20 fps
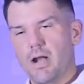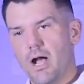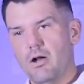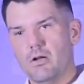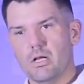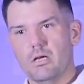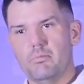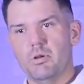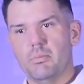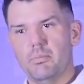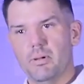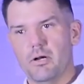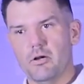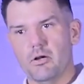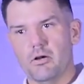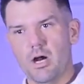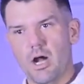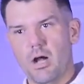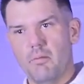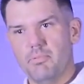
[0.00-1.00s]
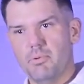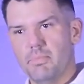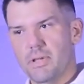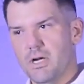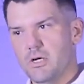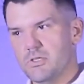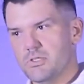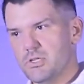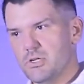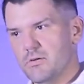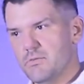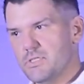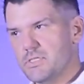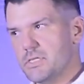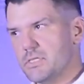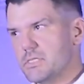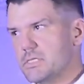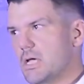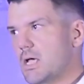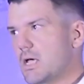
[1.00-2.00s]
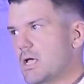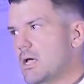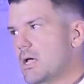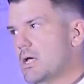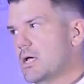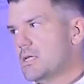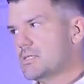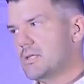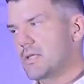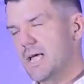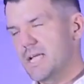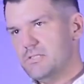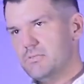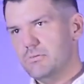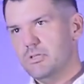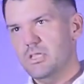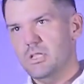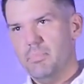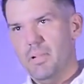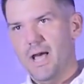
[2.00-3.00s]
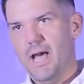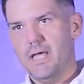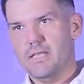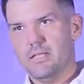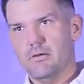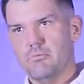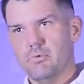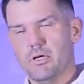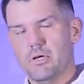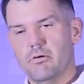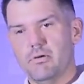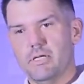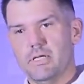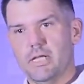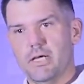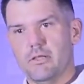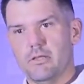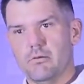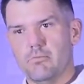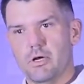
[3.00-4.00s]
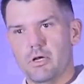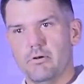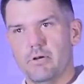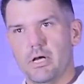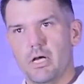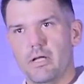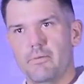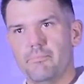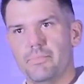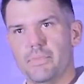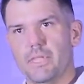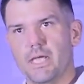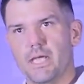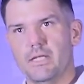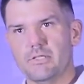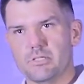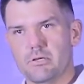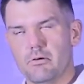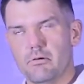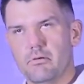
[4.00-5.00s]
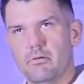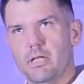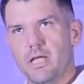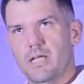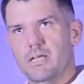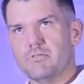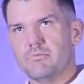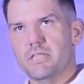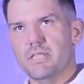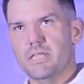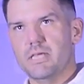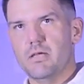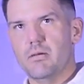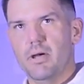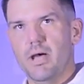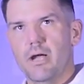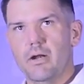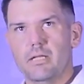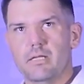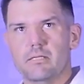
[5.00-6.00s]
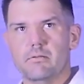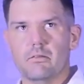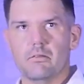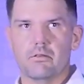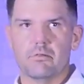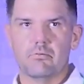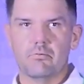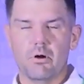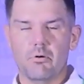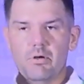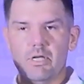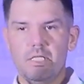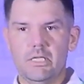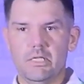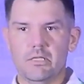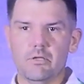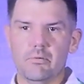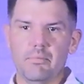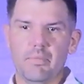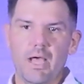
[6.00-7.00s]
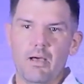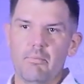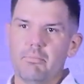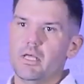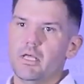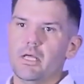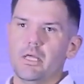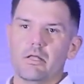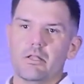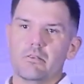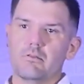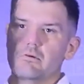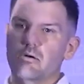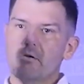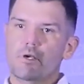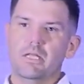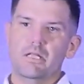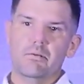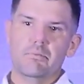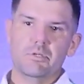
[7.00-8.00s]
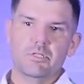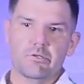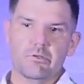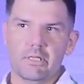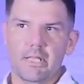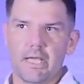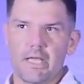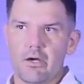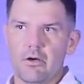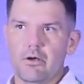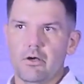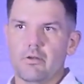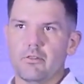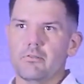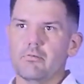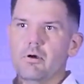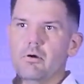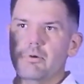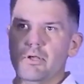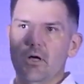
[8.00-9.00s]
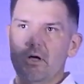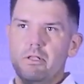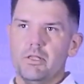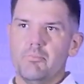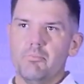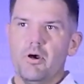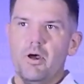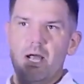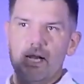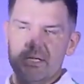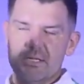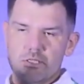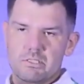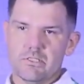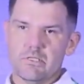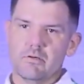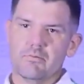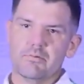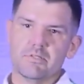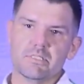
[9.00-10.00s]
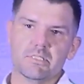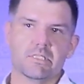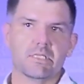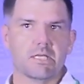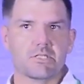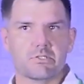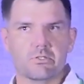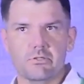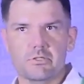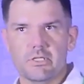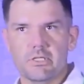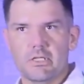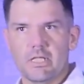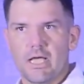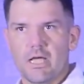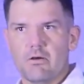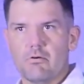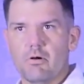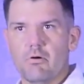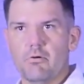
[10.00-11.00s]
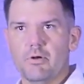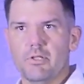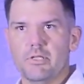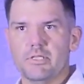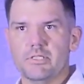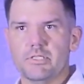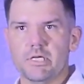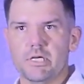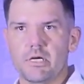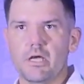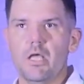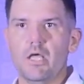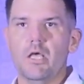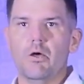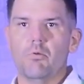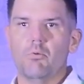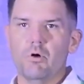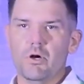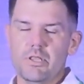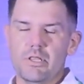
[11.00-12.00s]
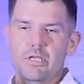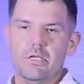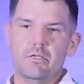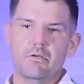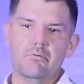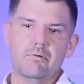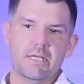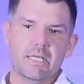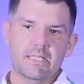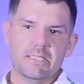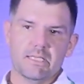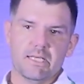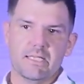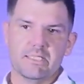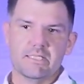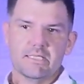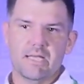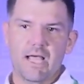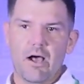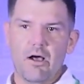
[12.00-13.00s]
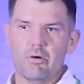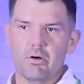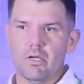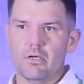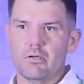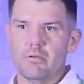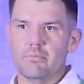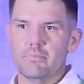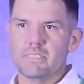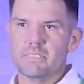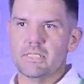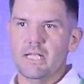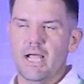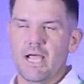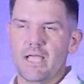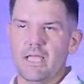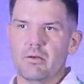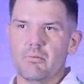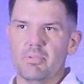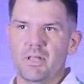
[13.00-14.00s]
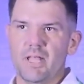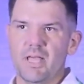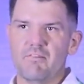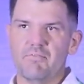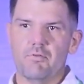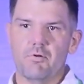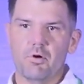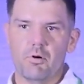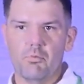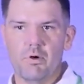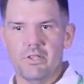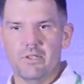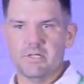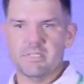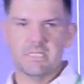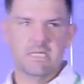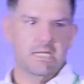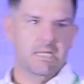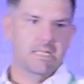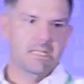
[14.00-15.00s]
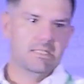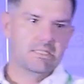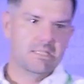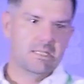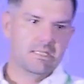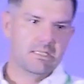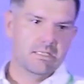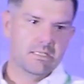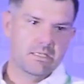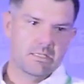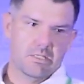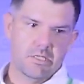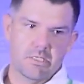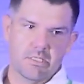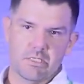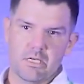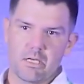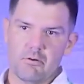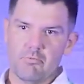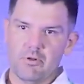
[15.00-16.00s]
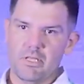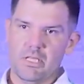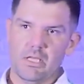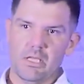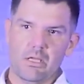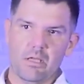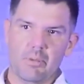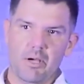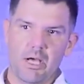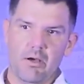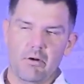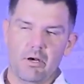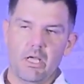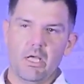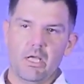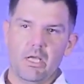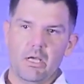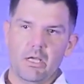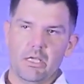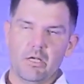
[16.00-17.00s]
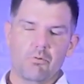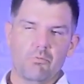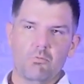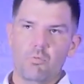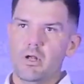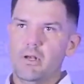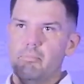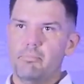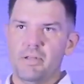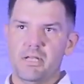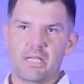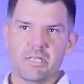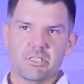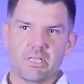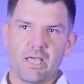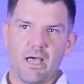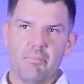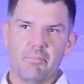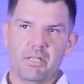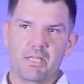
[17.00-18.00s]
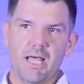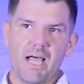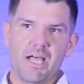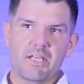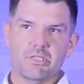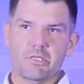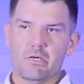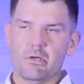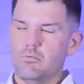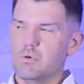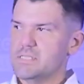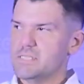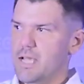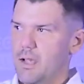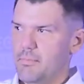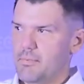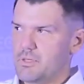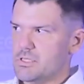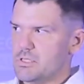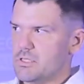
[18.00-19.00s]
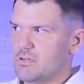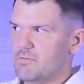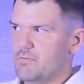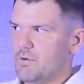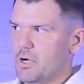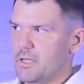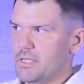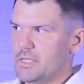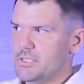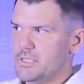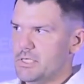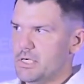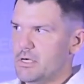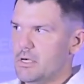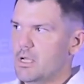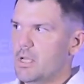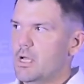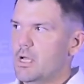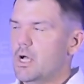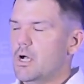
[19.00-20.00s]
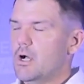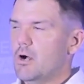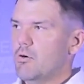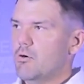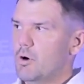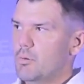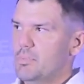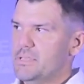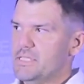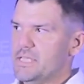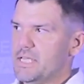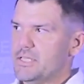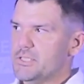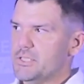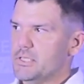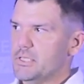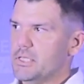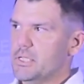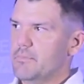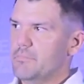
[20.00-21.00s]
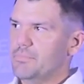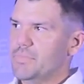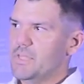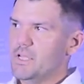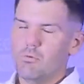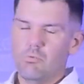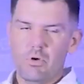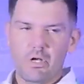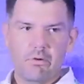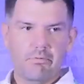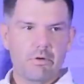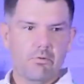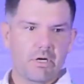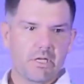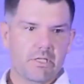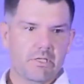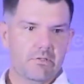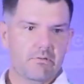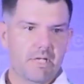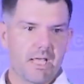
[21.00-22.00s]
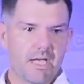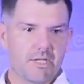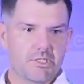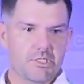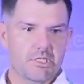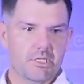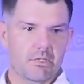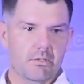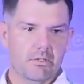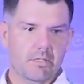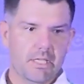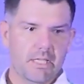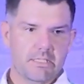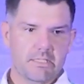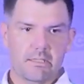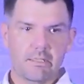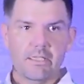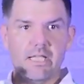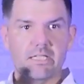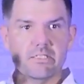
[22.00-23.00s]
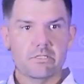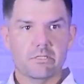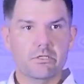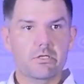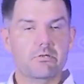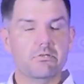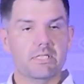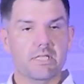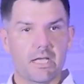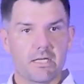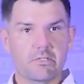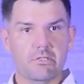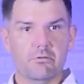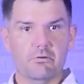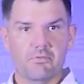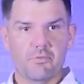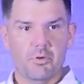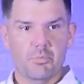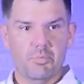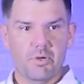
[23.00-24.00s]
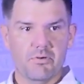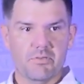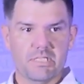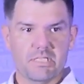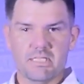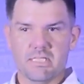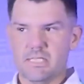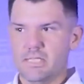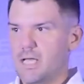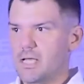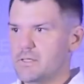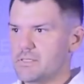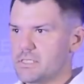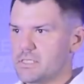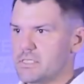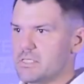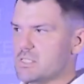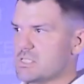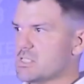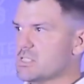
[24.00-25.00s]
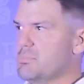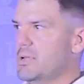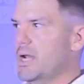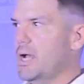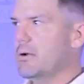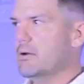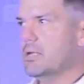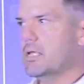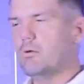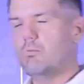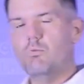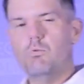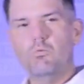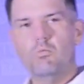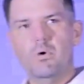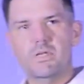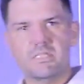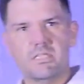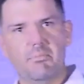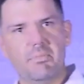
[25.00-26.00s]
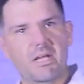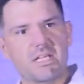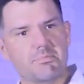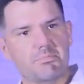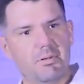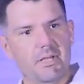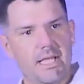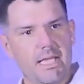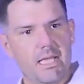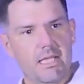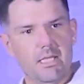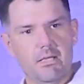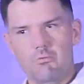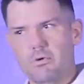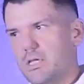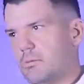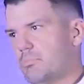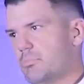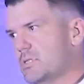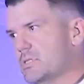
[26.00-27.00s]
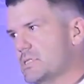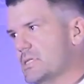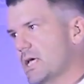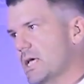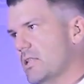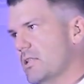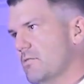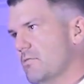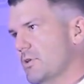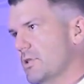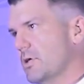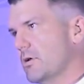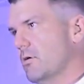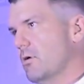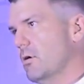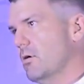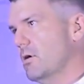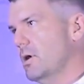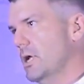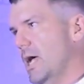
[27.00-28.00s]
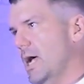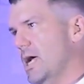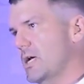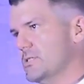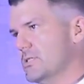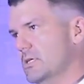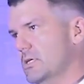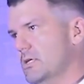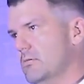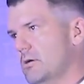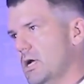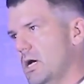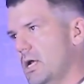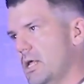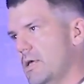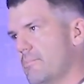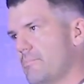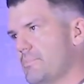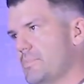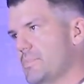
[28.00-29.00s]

outcome, a better crop, and better services. So that's really the path that we're going down the road on. And so as we think about it, throw in a yield map, throw in an imagery layer, throw in all the products and services I sold to that grower this year. What are the new insights and outcomes that I can plan for, whether it's an in-season decision and we're thinking about, you know, what potentially happened last year, what's happened so far this year, or potentially, you know, what do we want to do next year? Let's use that tool for post-season analysis and spit out, you know, what's the best plan that we could put together for the grower to execute on it.